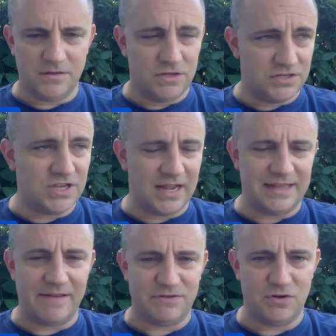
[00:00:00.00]
decide
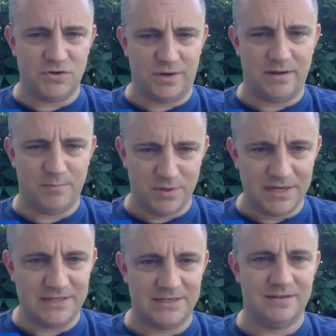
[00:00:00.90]
to have surgery,
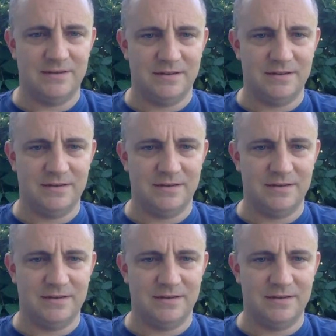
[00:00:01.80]
please.